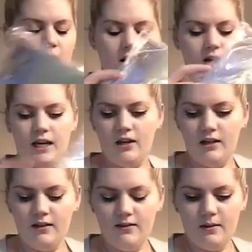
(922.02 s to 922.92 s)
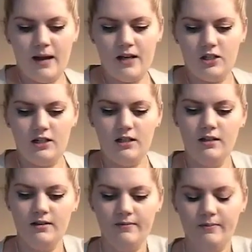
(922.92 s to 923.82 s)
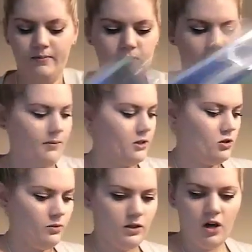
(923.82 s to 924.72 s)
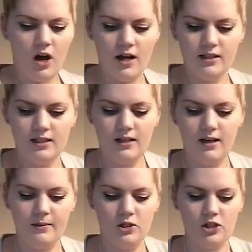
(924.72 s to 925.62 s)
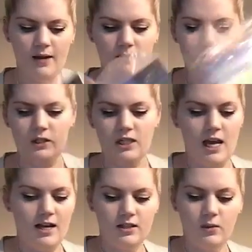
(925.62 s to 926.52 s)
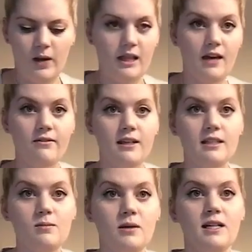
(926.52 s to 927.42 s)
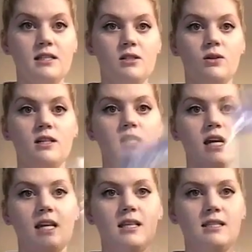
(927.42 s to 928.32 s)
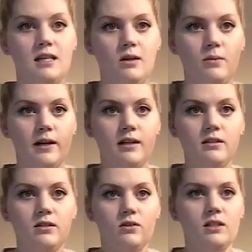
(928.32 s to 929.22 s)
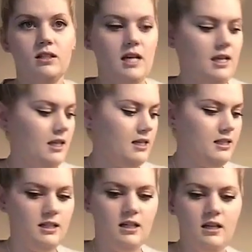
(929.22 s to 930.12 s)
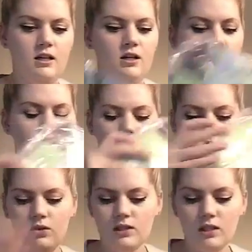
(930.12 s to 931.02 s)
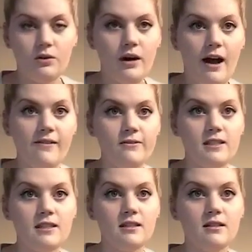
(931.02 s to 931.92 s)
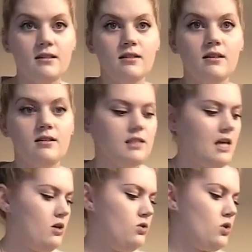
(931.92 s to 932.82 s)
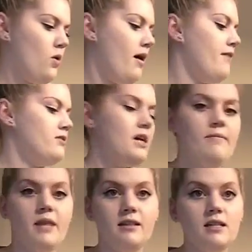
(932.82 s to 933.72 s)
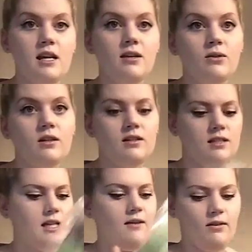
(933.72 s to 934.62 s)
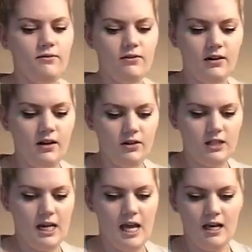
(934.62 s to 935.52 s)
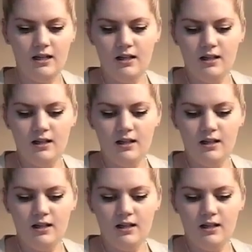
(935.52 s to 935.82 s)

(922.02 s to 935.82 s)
I, I couldn't even imagine how much it would cost and how much time it would take. So I love this because you can take these anywhere. You can take this, you can use the crafts. Say you don't have time that day, you can save them for another day.